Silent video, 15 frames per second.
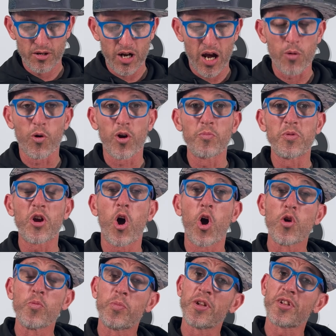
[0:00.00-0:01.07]
I won't be
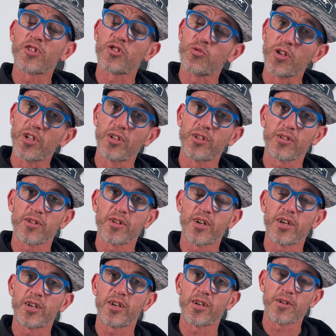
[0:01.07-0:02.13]
opening this reel,
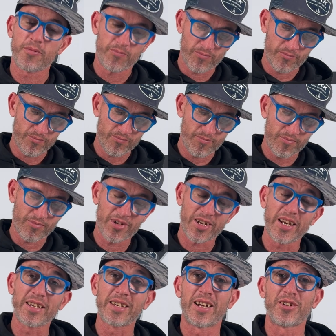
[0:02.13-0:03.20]

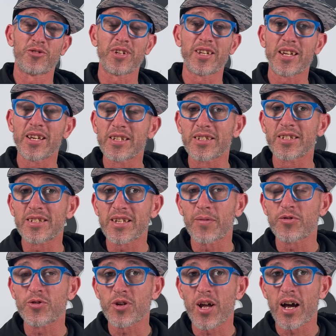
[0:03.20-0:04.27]
getting down to the gears and stuff
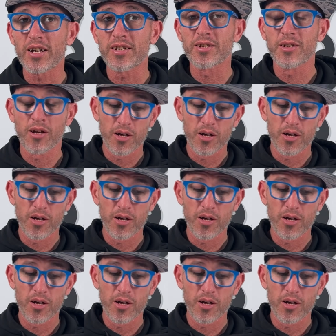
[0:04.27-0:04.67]
tonight.